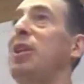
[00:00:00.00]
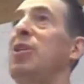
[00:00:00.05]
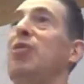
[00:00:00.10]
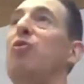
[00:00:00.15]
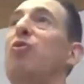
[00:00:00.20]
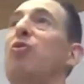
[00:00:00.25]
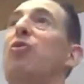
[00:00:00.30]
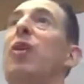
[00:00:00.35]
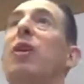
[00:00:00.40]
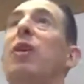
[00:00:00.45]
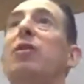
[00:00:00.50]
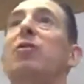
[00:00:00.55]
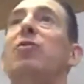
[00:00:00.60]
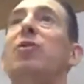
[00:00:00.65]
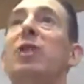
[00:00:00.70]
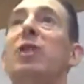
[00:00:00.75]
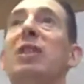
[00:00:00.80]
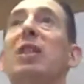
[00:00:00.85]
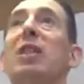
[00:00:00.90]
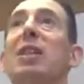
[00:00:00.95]
You felt
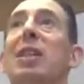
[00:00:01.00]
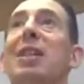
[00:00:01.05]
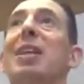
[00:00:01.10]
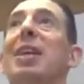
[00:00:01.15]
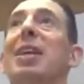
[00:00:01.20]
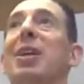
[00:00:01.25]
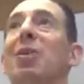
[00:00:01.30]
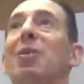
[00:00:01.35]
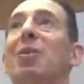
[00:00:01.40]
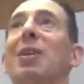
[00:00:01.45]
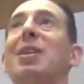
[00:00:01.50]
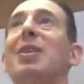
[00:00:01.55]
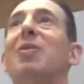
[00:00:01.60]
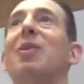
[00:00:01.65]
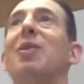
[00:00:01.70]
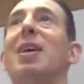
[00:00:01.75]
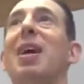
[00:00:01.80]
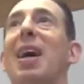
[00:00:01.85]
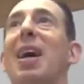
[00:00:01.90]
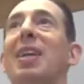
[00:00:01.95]
physically like you're in a
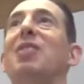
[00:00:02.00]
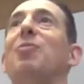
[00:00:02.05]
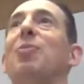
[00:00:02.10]
different kind